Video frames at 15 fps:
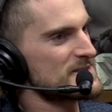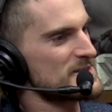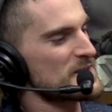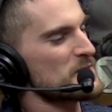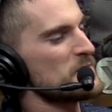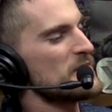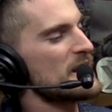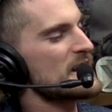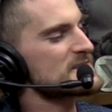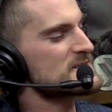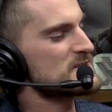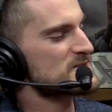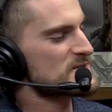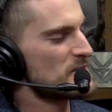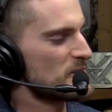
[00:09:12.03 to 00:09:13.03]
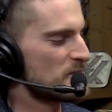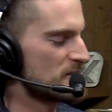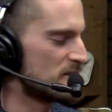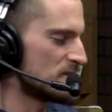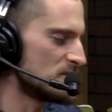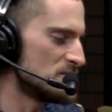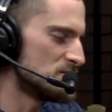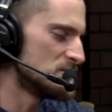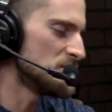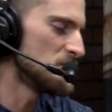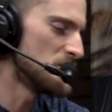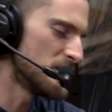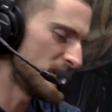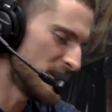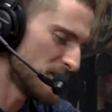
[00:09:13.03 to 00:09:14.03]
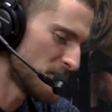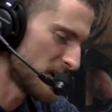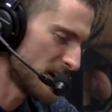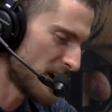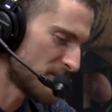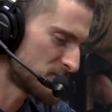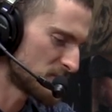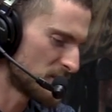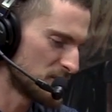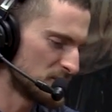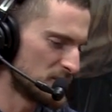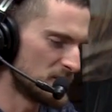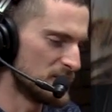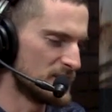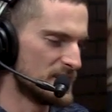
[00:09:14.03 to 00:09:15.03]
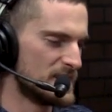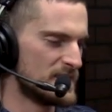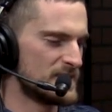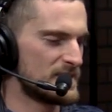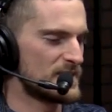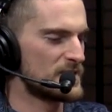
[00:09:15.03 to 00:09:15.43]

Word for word: Tucker, we'll ask you. So you do anyway after our little uh,